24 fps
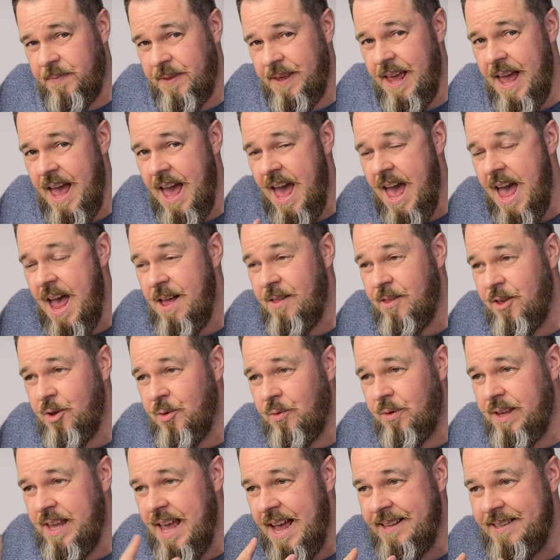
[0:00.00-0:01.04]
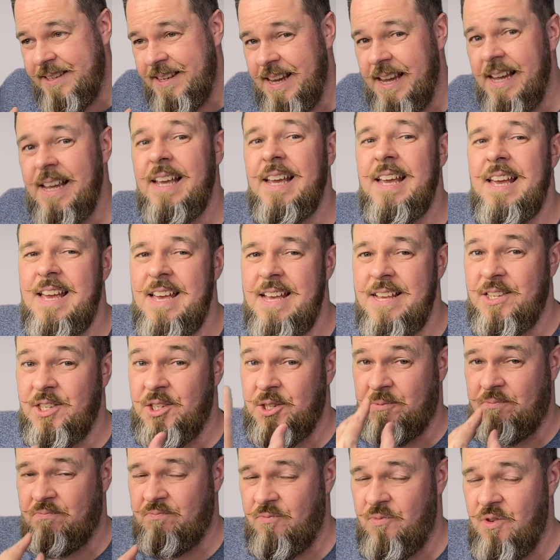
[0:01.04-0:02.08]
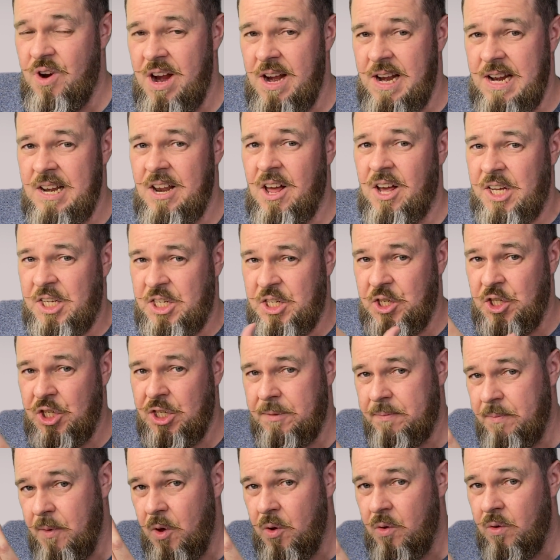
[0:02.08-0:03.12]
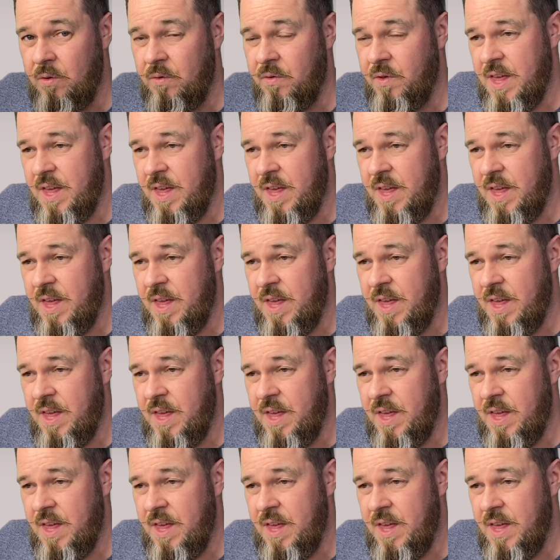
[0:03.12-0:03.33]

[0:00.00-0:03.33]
The air that you're getting is really nice and smooth.